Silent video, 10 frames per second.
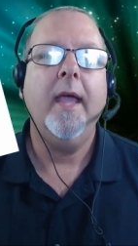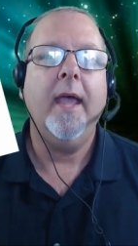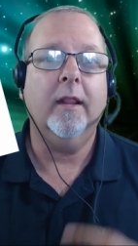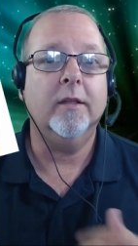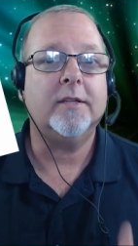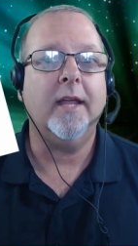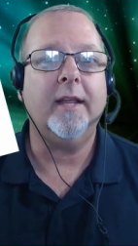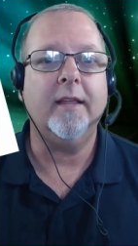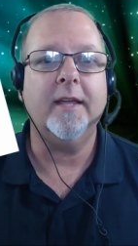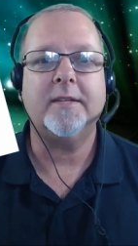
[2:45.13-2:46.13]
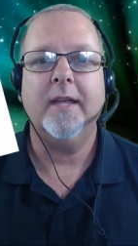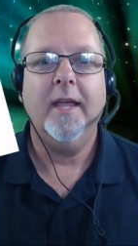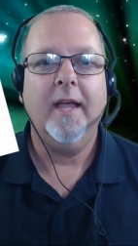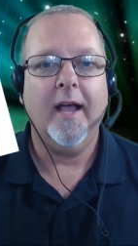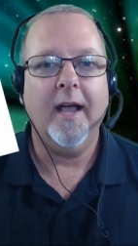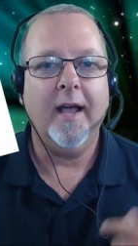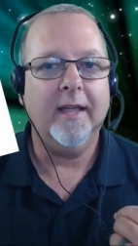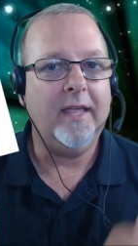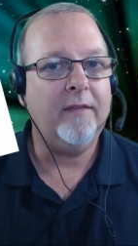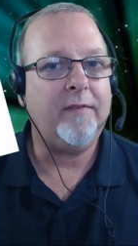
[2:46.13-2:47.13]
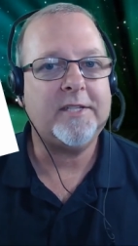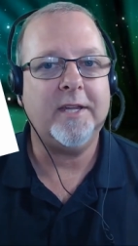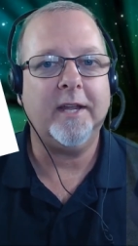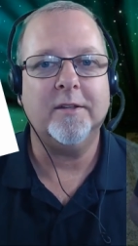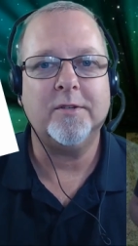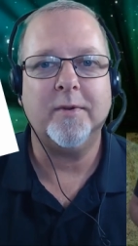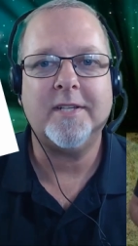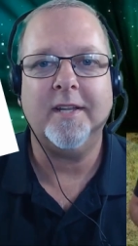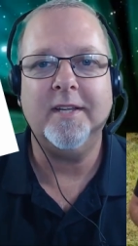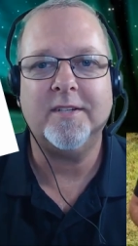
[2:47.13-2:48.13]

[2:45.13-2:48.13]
It looks like this. Ify Signals recently